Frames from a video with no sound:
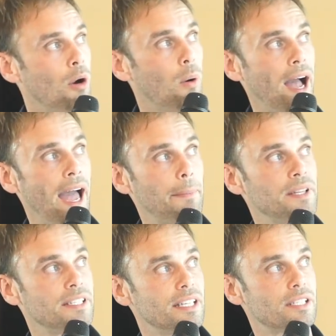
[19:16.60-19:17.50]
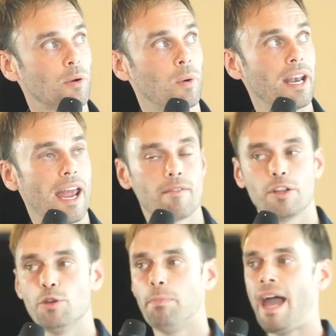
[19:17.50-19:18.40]
What happens is whenever
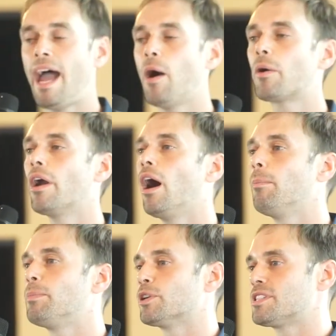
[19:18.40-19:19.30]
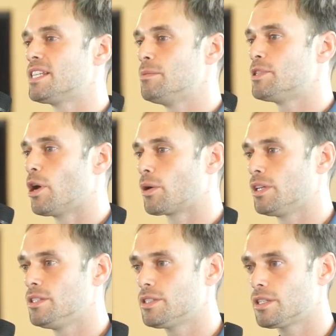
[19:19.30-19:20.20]
you power up your Steem
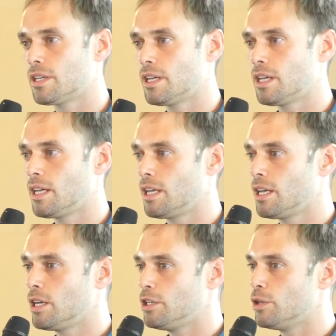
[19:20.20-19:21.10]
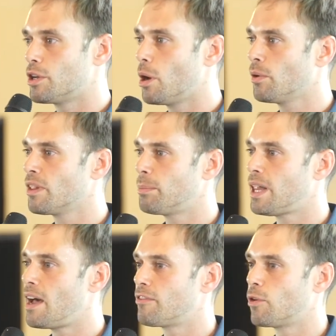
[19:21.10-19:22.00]
tokens, you go on the
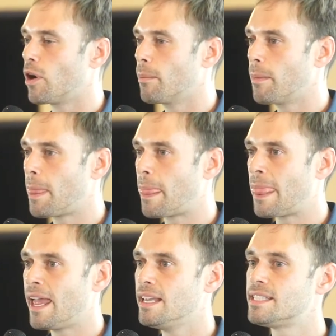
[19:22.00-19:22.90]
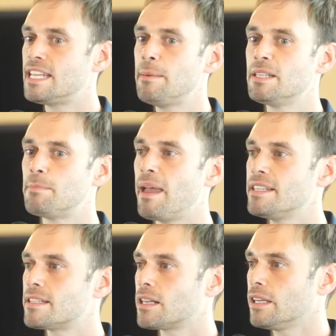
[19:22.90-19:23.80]
platform and Steem is
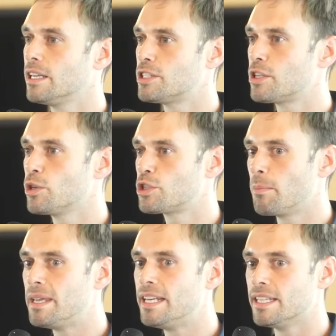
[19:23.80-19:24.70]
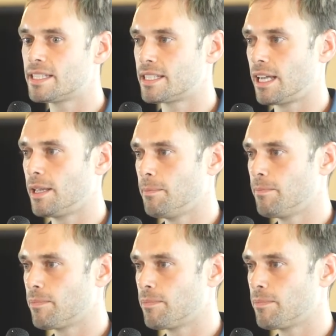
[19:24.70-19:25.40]
basically a social media site.